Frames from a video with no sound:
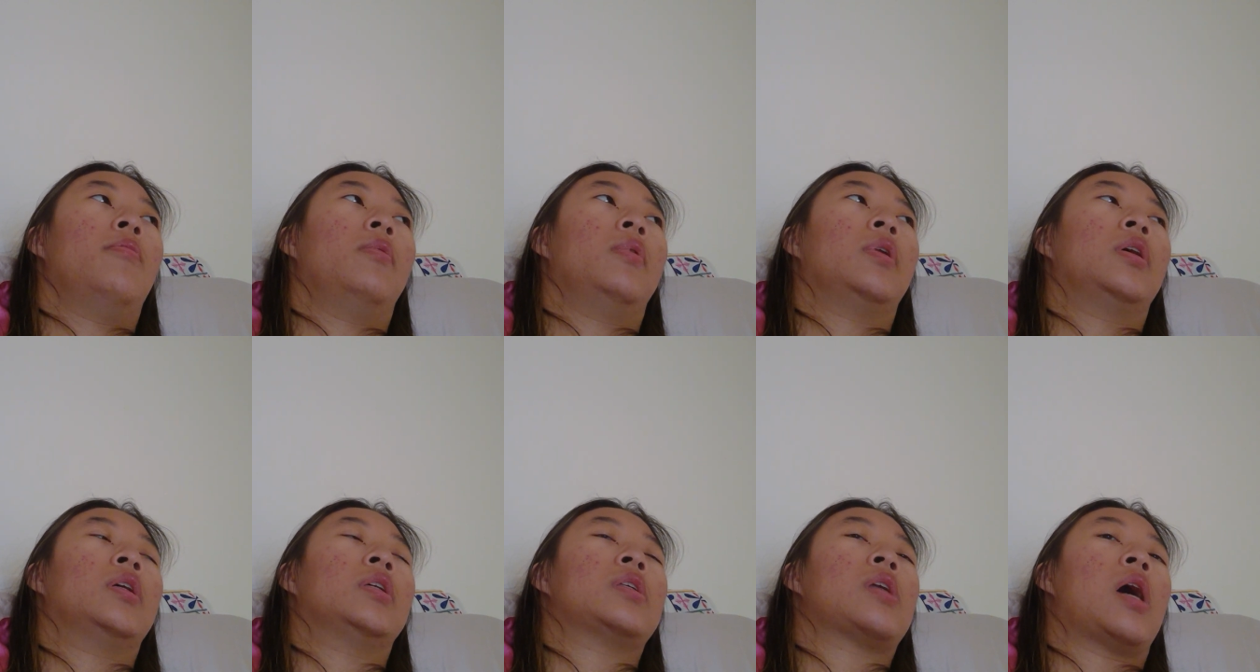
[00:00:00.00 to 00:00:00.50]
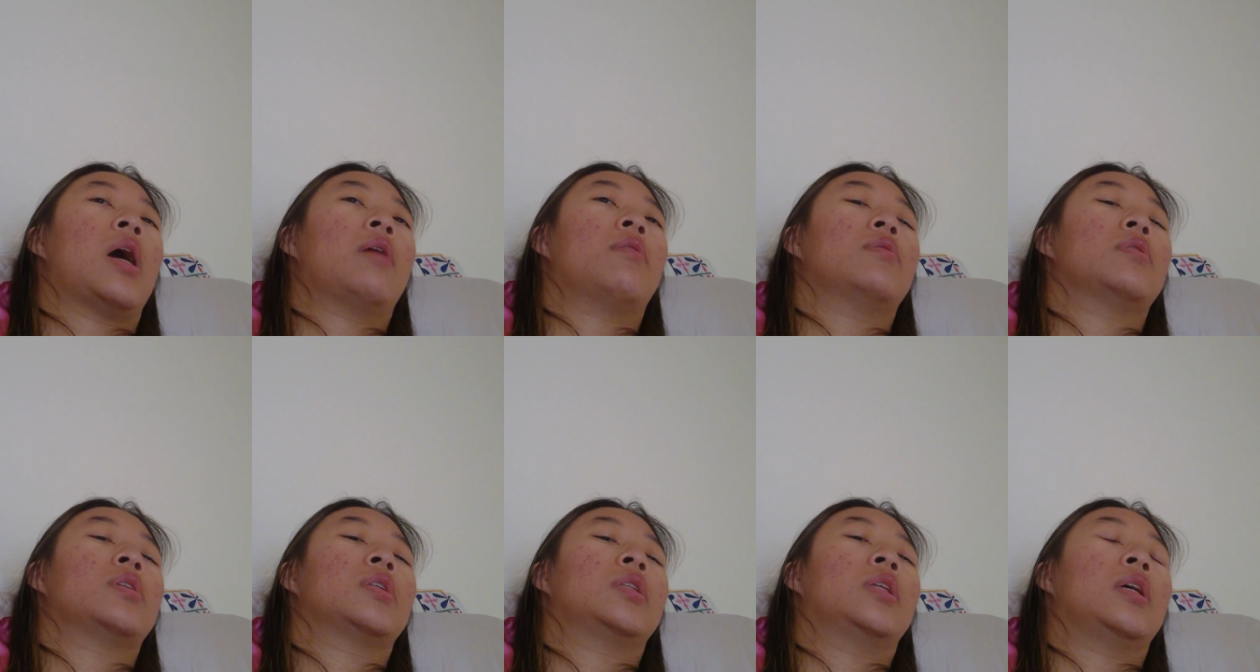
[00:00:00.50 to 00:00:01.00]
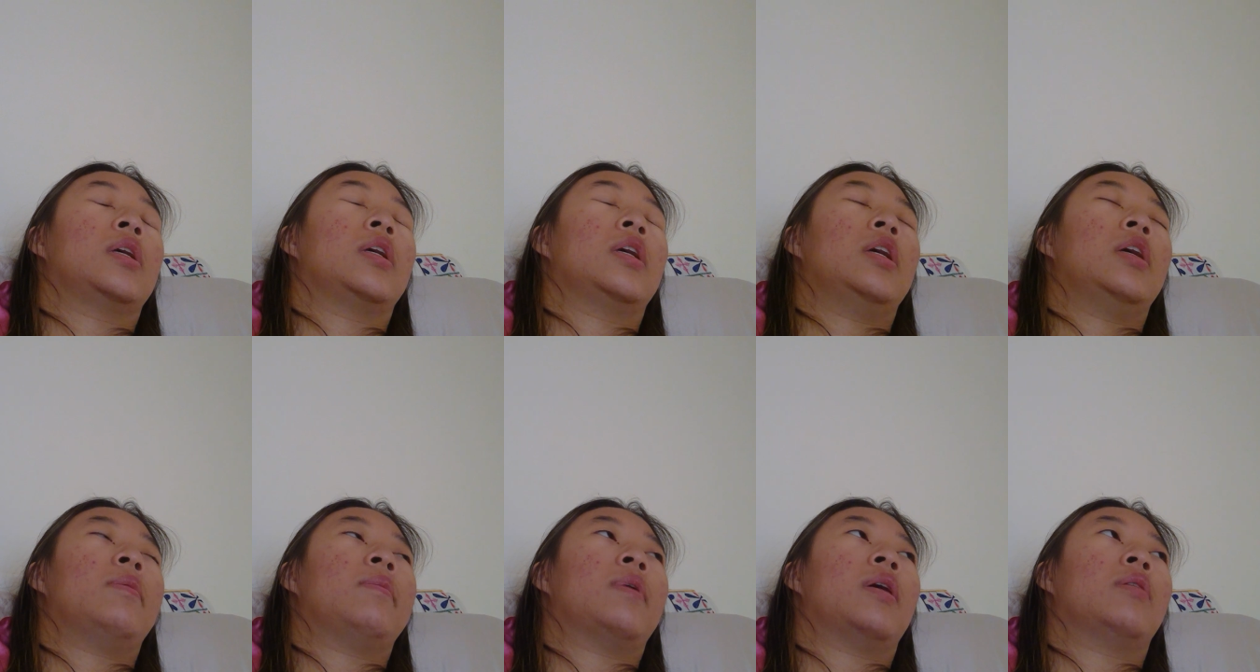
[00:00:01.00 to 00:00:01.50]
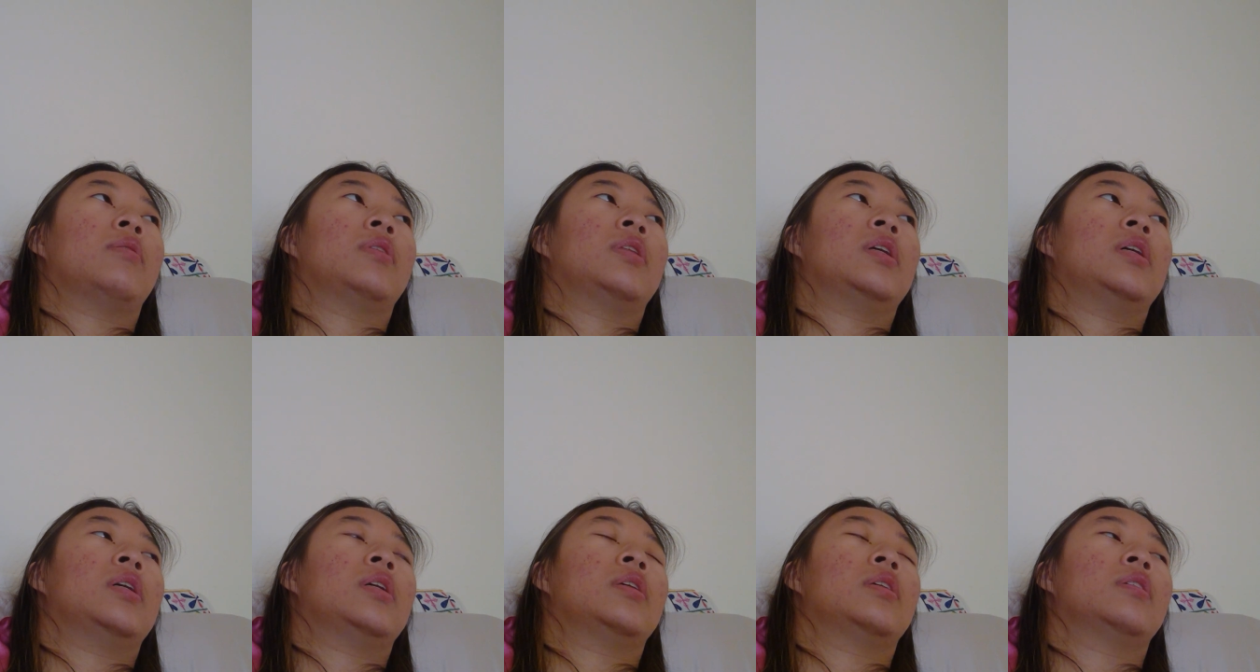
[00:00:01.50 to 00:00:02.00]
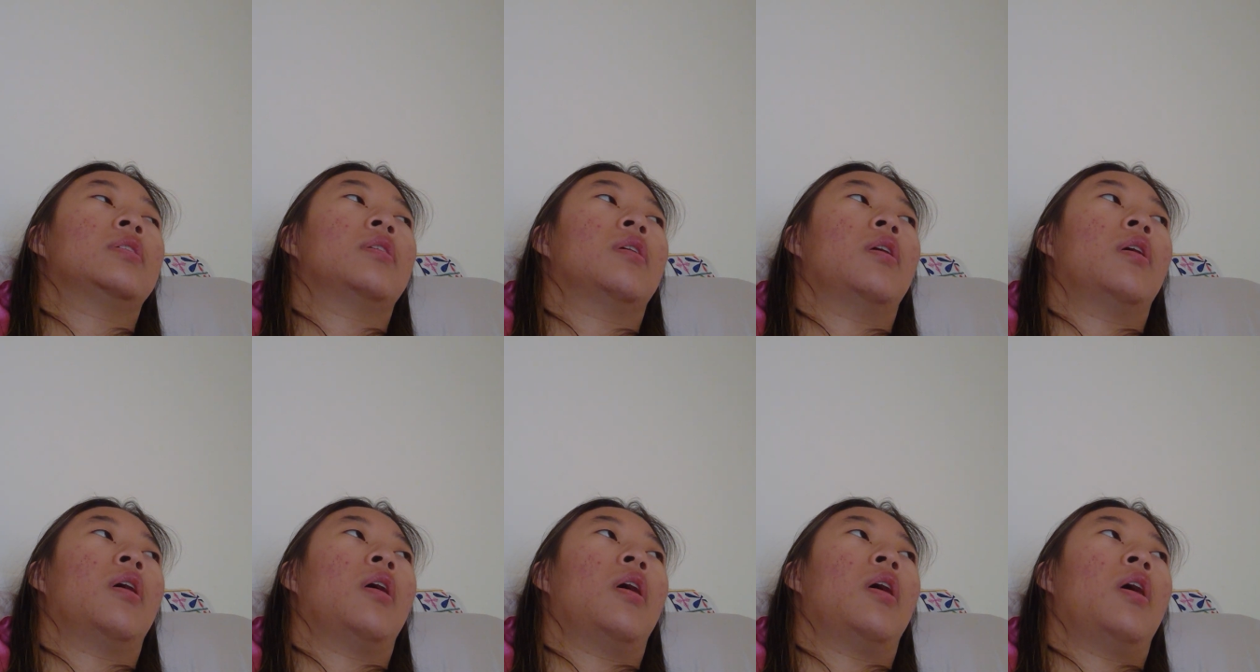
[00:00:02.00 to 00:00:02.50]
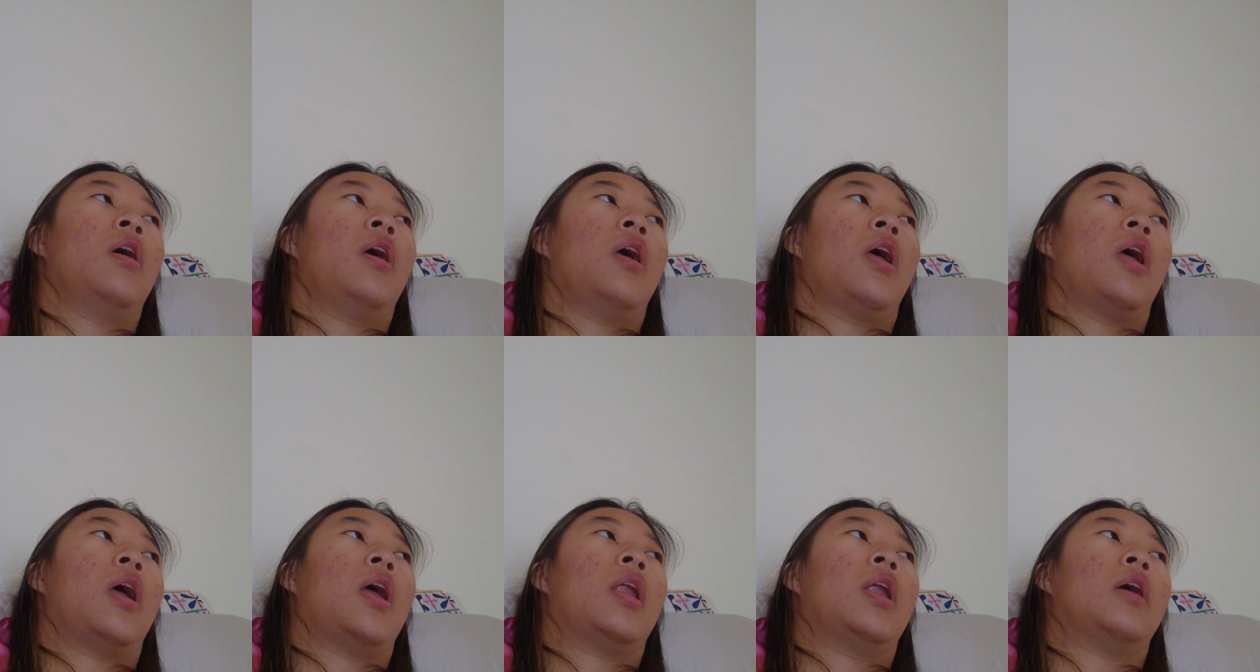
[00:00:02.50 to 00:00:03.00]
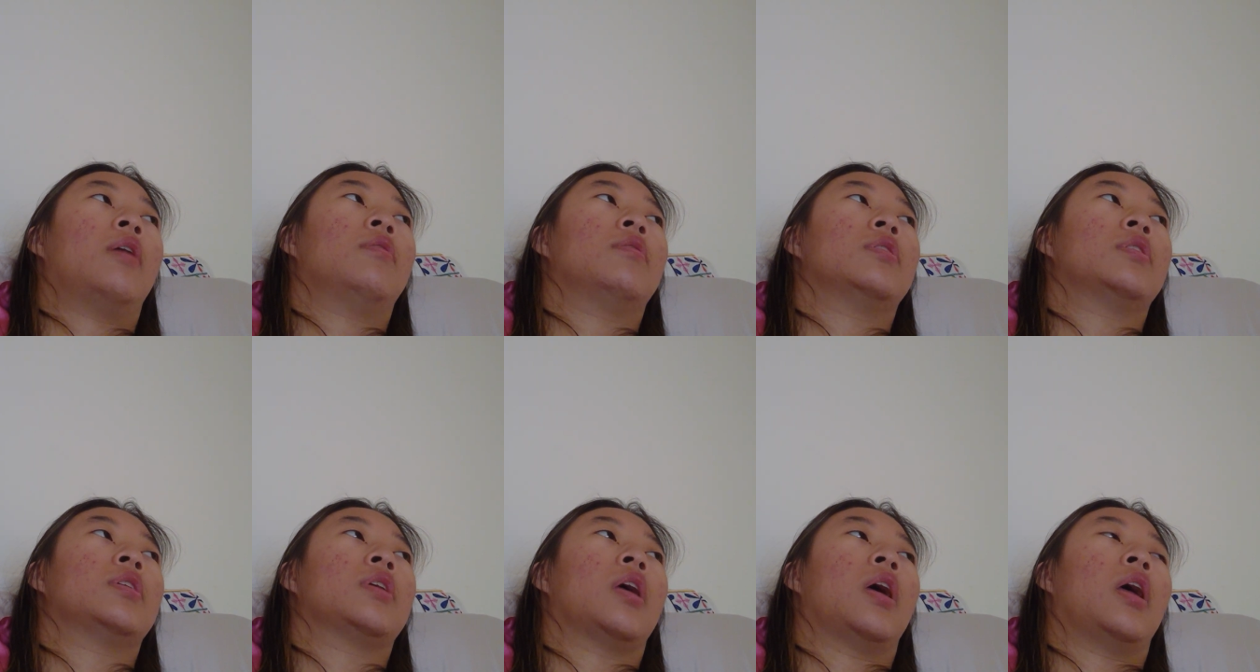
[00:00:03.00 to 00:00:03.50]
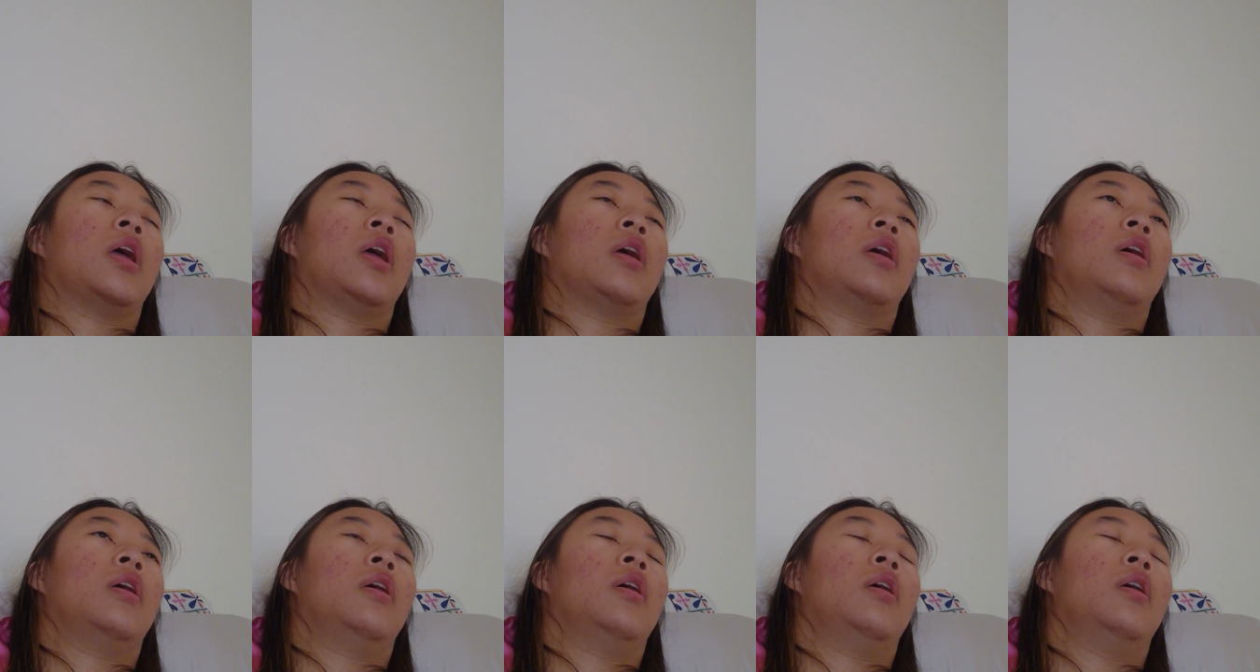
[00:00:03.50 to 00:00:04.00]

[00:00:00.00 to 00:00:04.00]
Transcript: because I was thinking about this, and I was like,